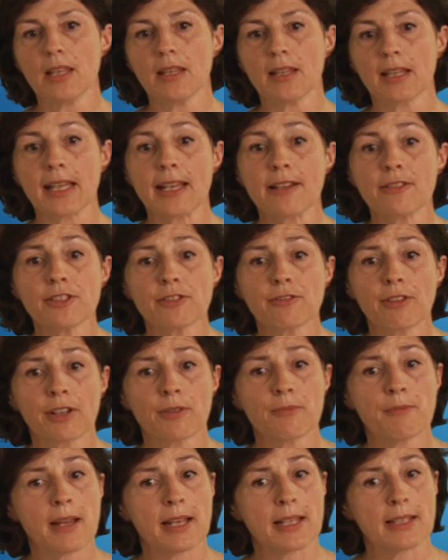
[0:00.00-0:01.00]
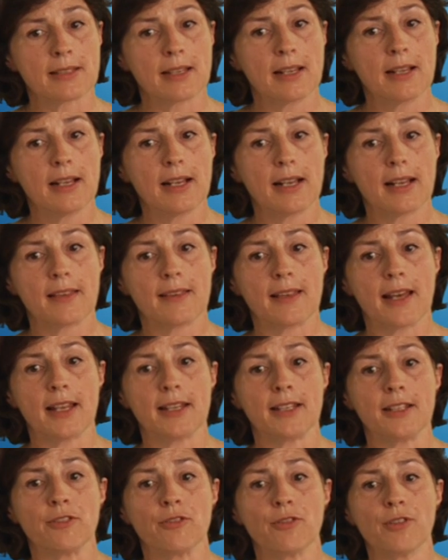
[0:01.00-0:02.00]
The Council recommends
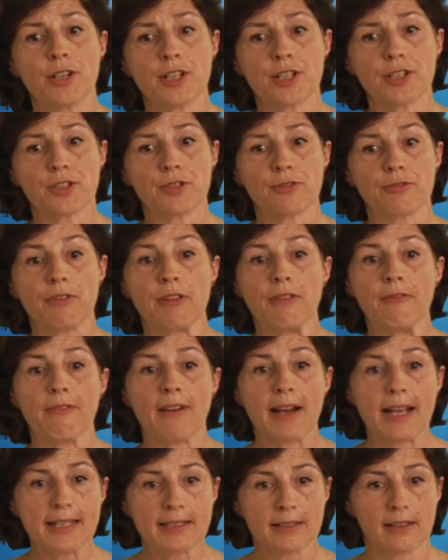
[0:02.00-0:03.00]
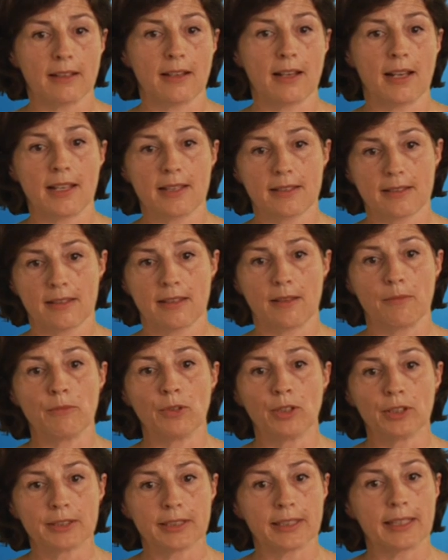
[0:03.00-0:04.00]
that in order to revitalize the
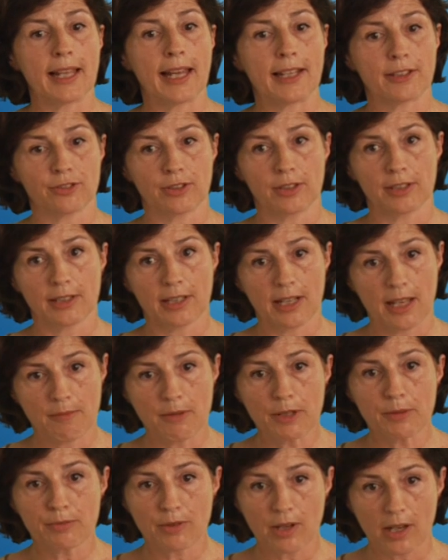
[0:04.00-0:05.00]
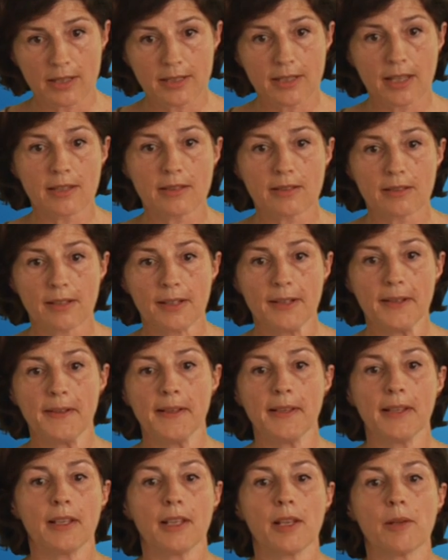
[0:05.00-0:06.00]
multilateral climate process,
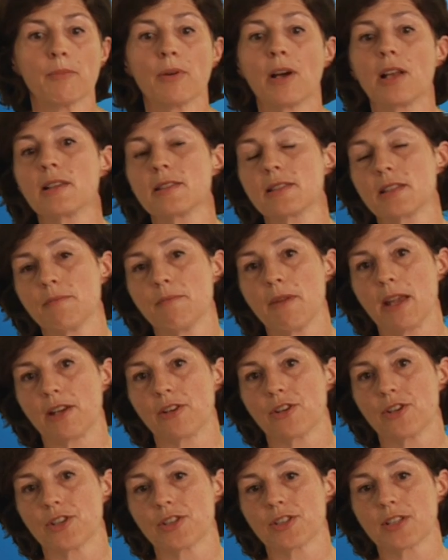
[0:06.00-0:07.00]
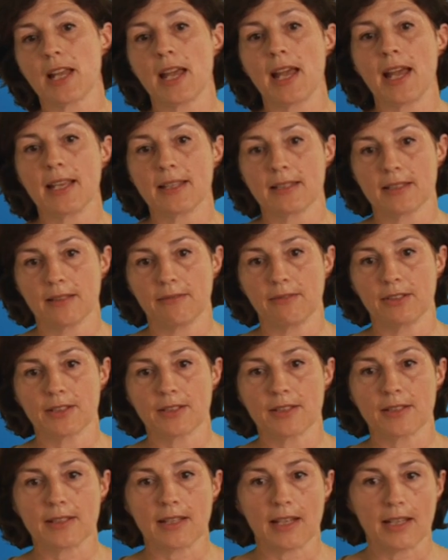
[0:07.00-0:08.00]
policymakers and civil
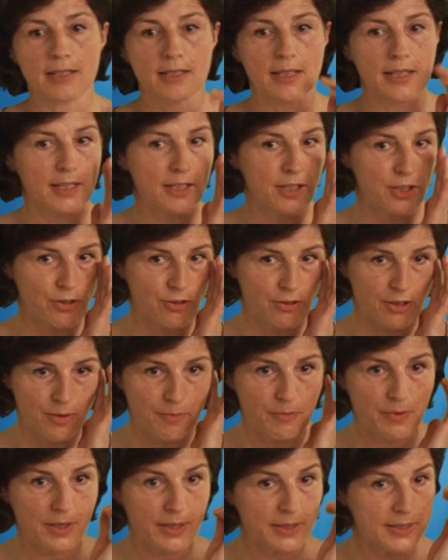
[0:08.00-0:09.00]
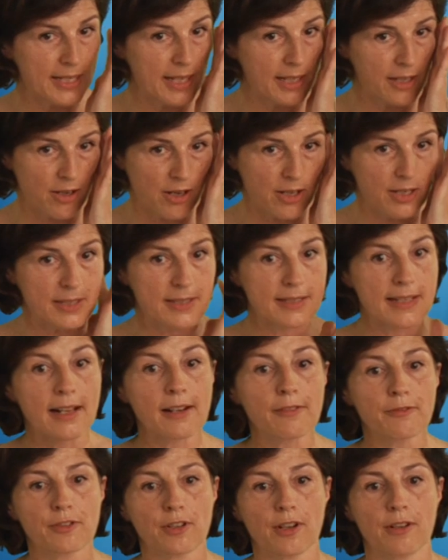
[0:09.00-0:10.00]
society in Europe take on a
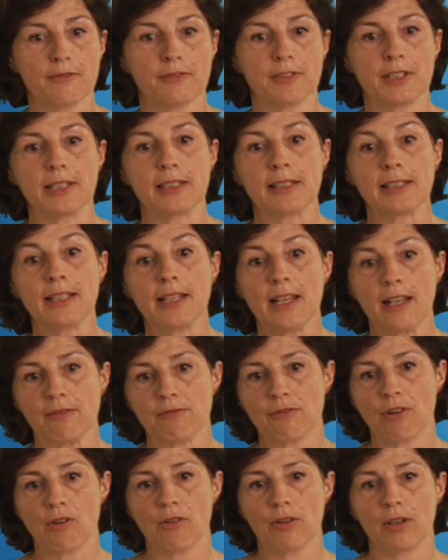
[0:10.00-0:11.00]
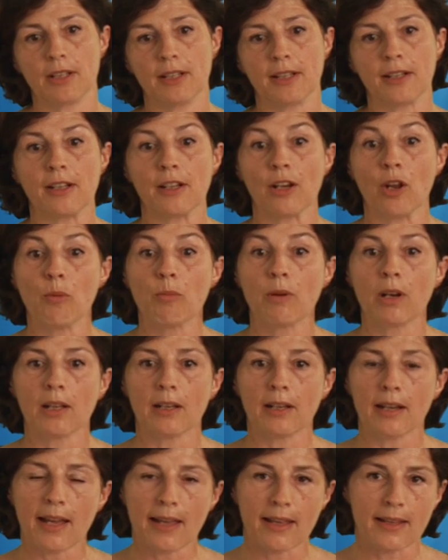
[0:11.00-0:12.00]
self-confident leading role in global
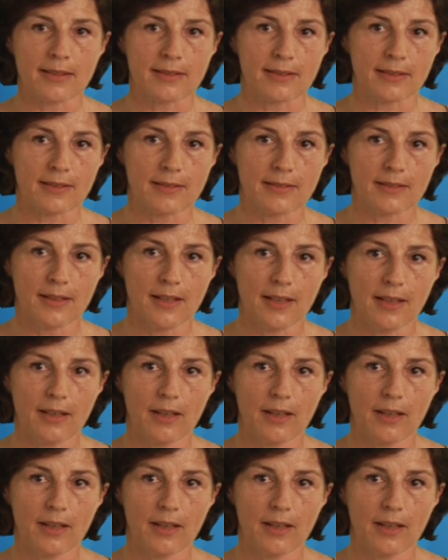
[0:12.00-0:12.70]
alliances